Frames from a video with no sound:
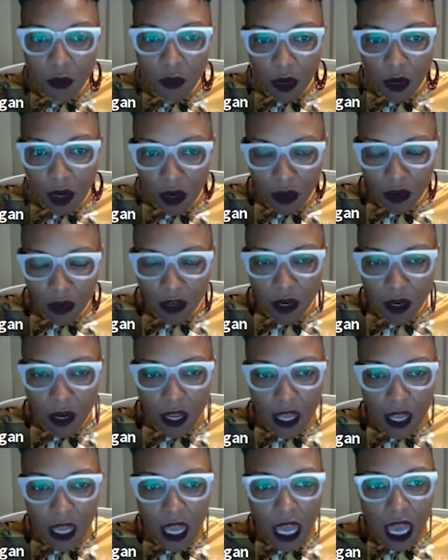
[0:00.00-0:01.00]
work,
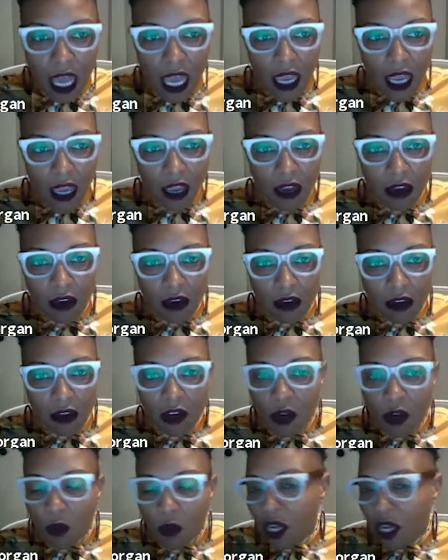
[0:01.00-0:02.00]
and
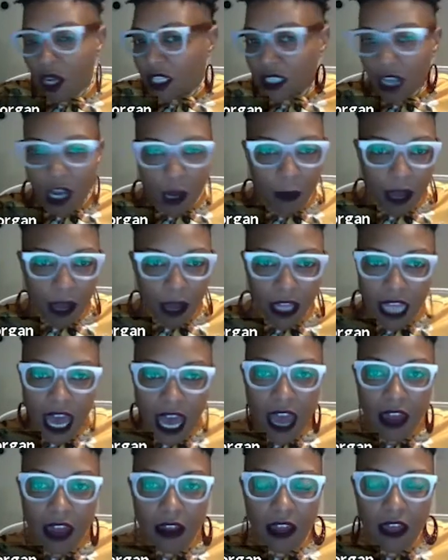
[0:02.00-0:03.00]
we can talk about
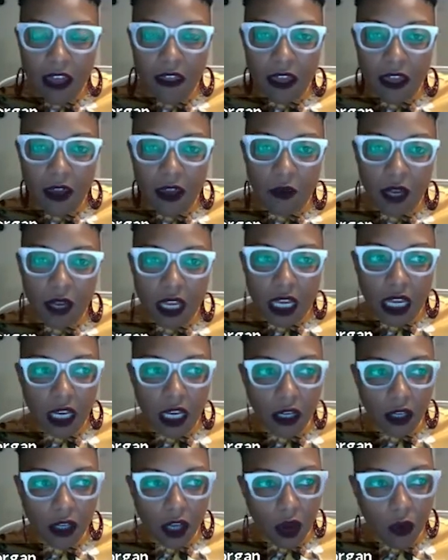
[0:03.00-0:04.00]
that, and then we can
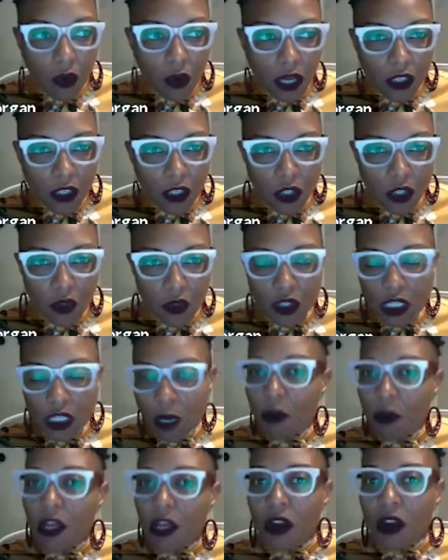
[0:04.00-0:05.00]
go into some
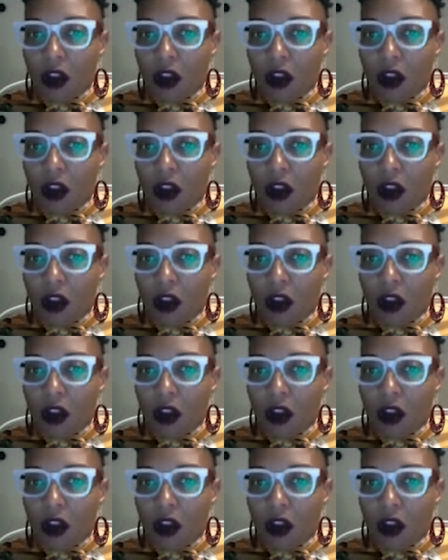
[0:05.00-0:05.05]
of your